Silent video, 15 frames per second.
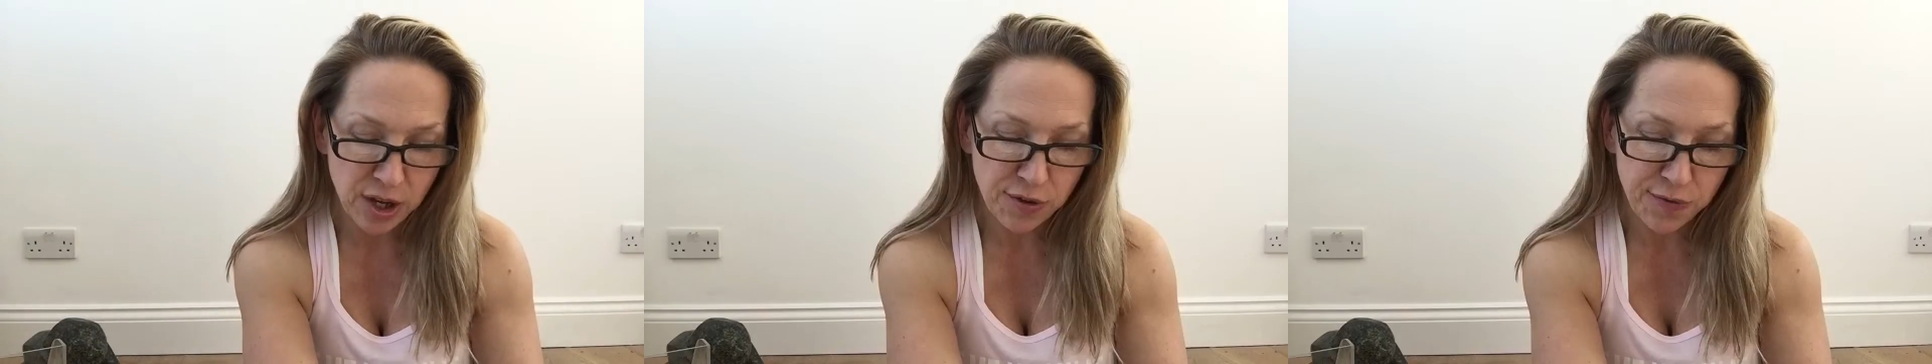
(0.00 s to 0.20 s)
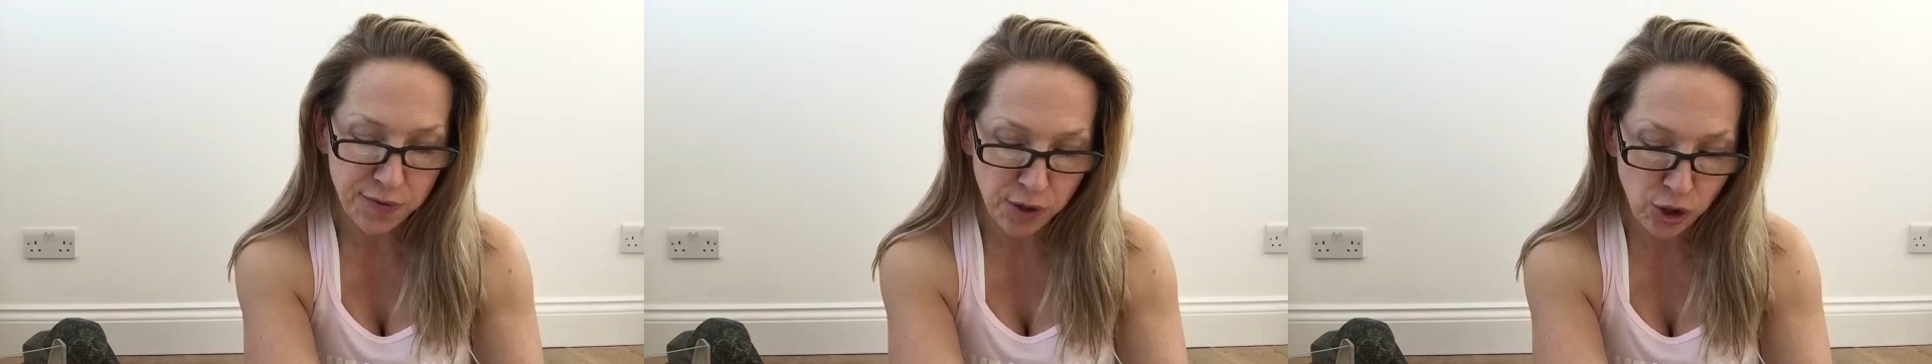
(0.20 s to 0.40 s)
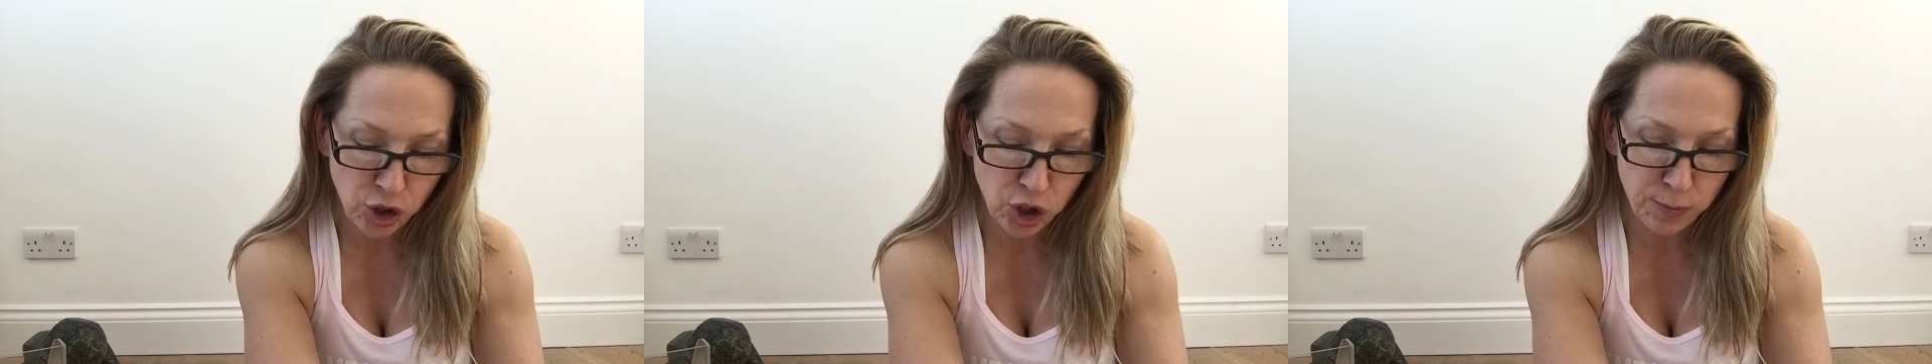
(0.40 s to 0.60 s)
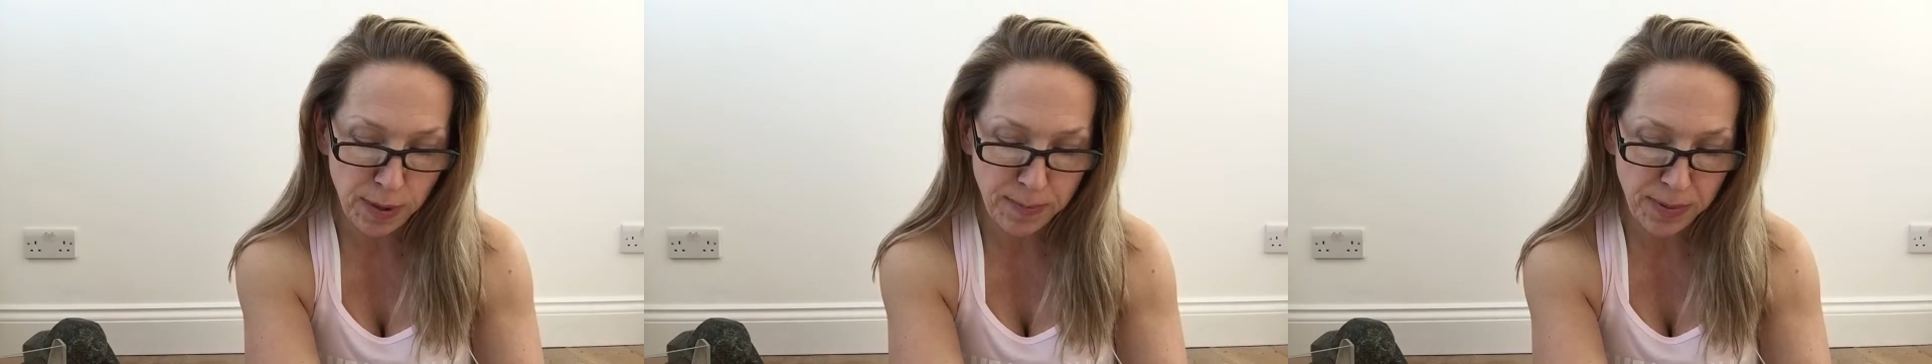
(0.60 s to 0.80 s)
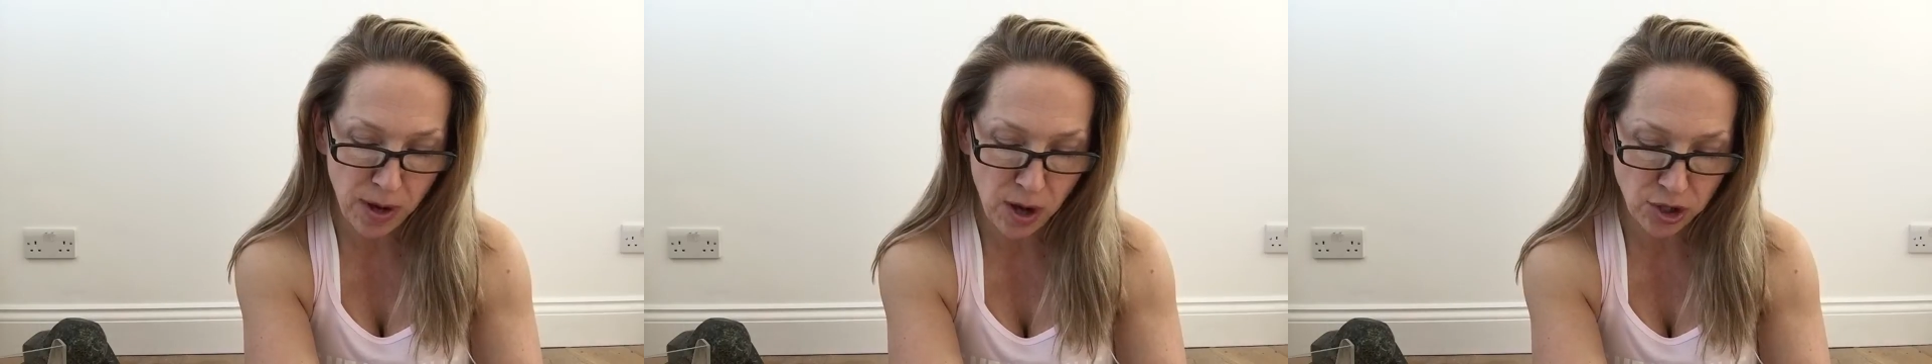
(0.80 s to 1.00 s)
Food should
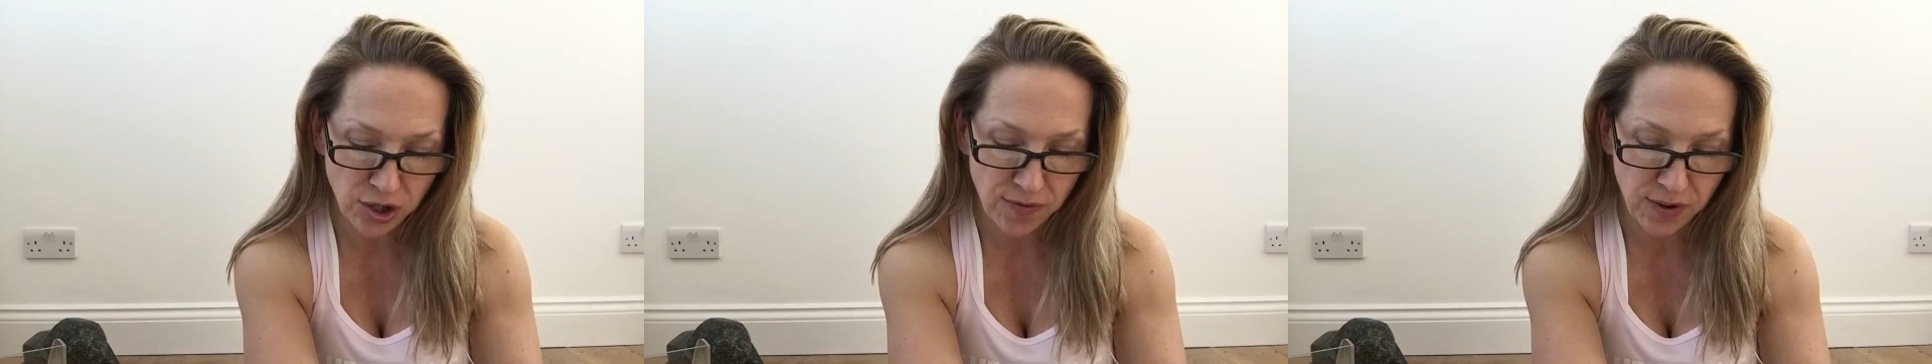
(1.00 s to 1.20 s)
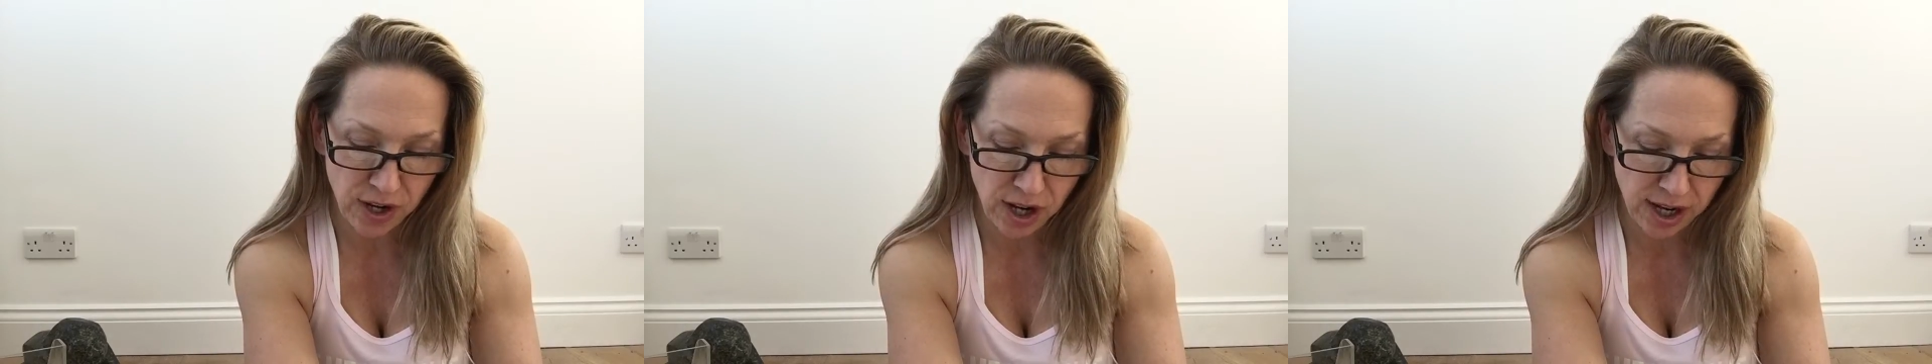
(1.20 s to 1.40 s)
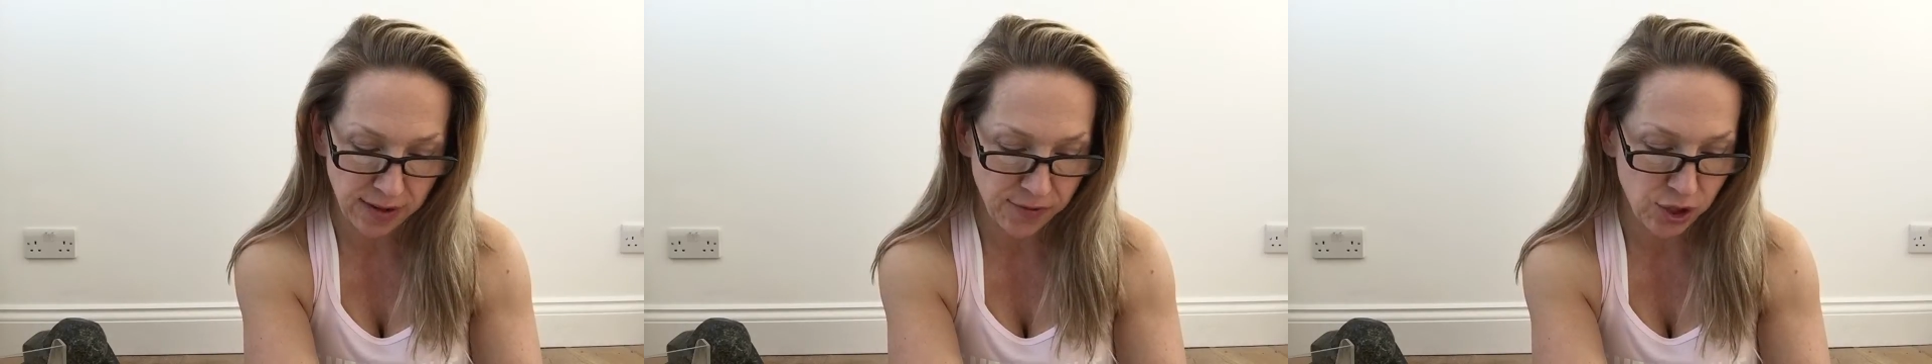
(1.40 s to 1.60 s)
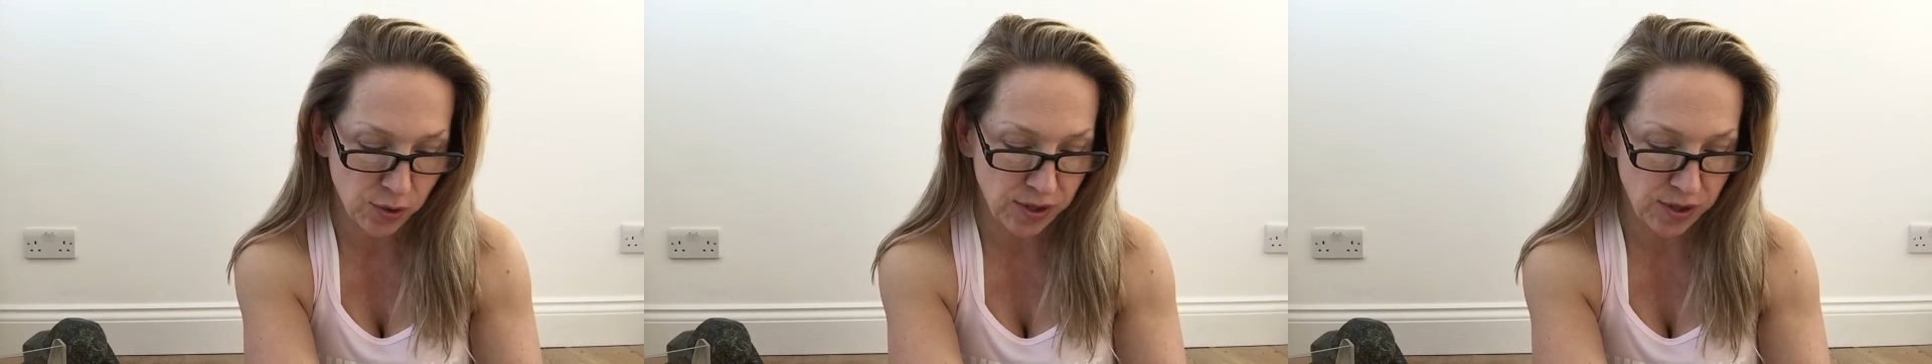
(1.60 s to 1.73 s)
be part of life